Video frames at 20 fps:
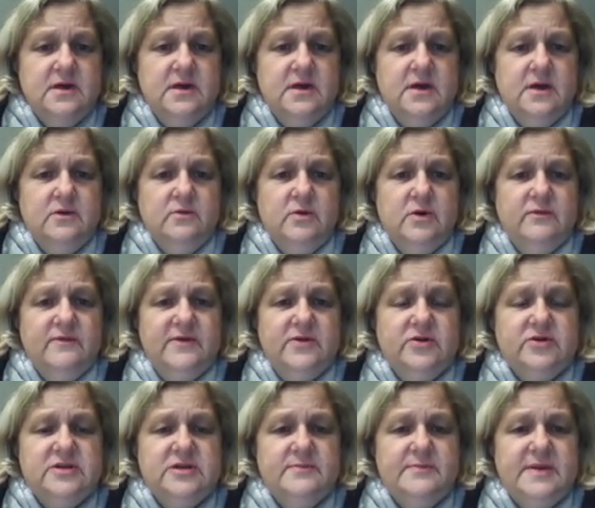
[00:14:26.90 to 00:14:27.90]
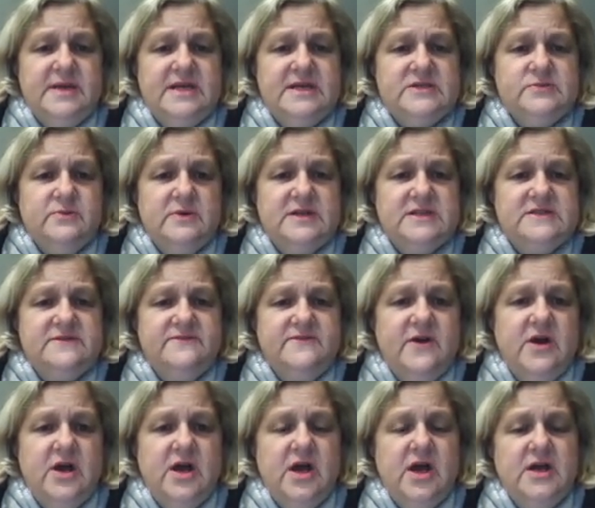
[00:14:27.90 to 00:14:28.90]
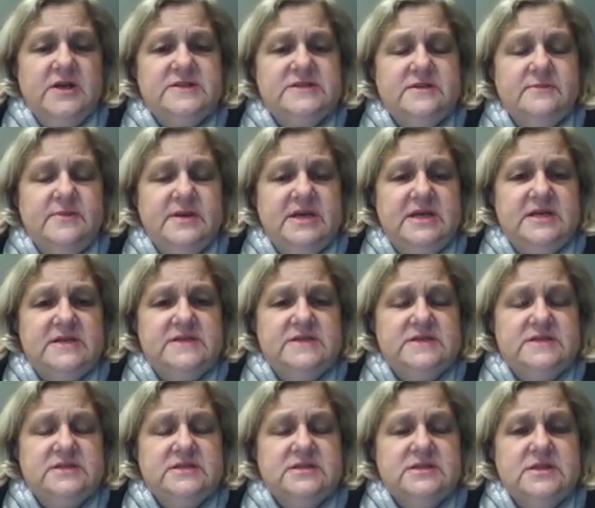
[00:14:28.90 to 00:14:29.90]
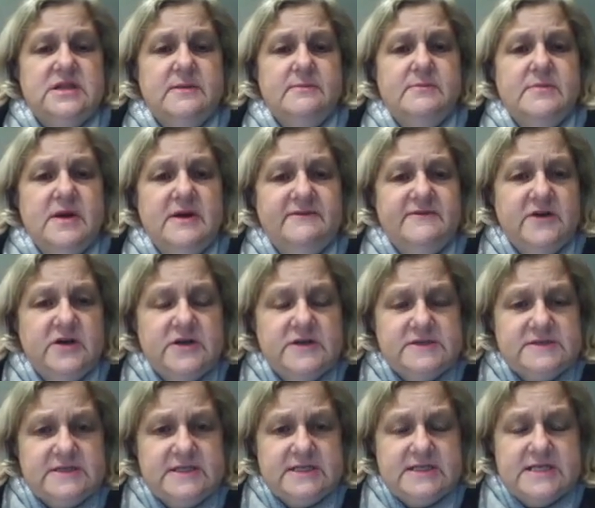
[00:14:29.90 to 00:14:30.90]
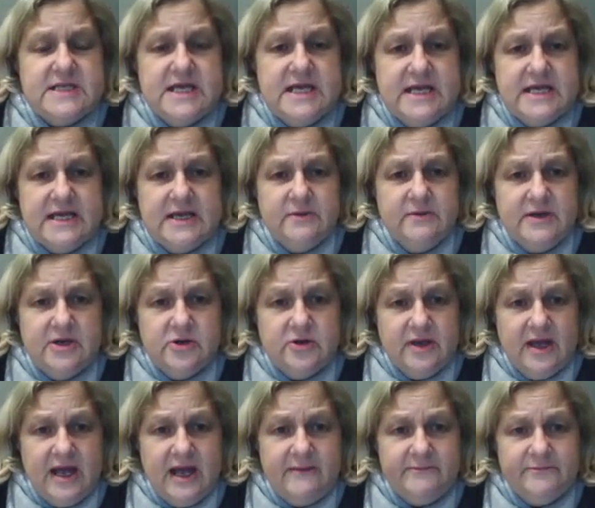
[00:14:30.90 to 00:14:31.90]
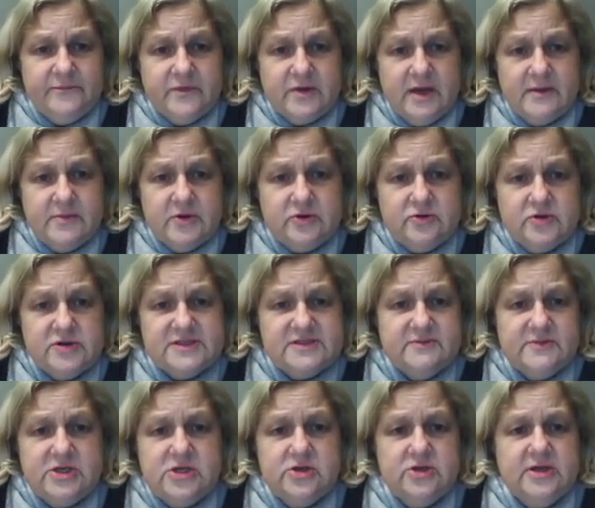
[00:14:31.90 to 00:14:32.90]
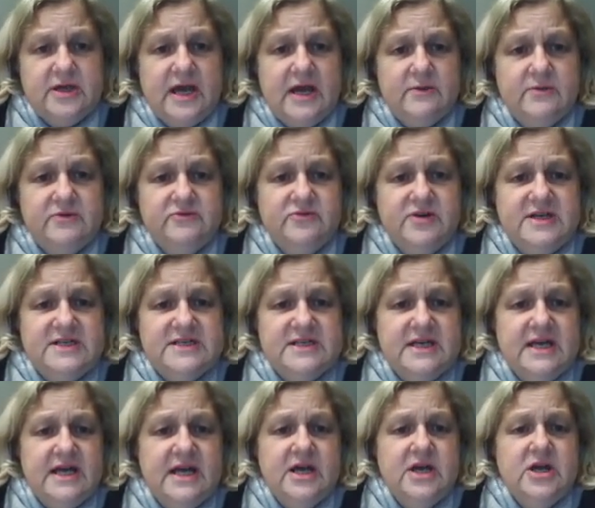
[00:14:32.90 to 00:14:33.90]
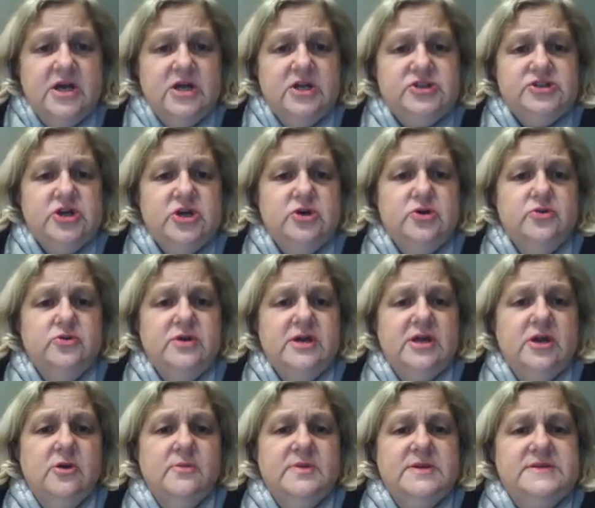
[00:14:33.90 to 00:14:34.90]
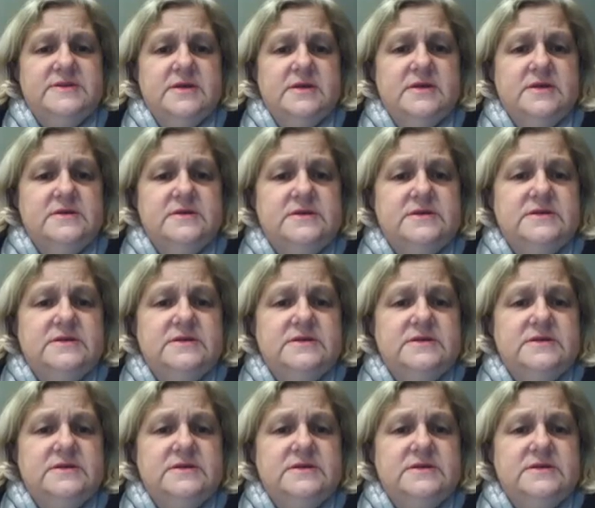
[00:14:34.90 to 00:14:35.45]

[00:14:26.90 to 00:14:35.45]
Well, if we look at the biggest ones first, the biggest number first in here, we look at, come across and we're reading it 2 kilometres,